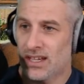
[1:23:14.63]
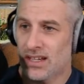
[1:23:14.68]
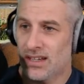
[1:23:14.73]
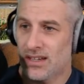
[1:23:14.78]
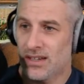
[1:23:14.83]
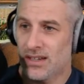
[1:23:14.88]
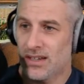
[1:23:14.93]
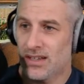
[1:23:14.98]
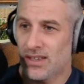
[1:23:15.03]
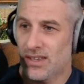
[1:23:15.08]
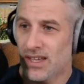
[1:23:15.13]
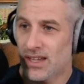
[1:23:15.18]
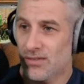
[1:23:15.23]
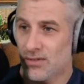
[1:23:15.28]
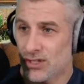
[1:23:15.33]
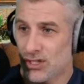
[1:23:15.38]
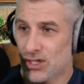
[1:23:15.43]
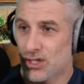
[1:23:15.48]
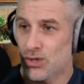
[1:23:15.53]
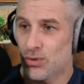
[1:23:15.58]
Uh, there
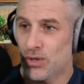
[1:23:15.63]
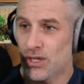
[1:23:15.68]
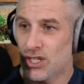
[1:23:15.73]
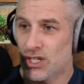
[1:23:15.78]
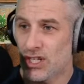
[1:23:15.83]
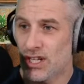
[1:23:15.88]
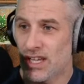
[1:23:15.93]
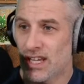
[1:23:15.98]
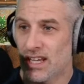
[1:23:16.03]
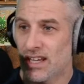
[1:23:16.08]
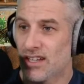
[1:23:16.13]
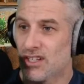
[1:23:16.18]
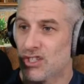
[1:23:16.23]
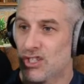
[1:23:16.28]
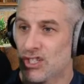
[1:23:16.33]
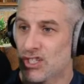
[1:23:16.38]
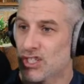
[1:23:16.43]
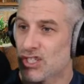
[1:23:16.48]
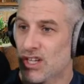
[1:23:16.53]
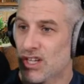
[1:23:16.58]
is the Twitch link
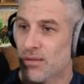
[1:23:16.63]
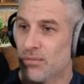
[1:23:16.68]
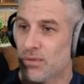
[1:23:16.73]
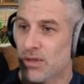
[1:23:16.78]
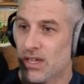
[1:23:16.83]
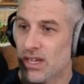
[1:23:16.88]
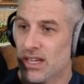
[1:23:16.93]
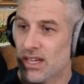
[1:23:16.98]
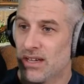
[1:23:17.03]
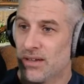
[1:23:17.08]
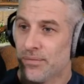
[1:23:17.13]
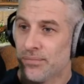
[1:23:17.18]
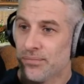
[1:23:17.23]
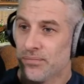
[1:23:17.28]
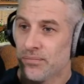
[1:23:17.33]
just up there.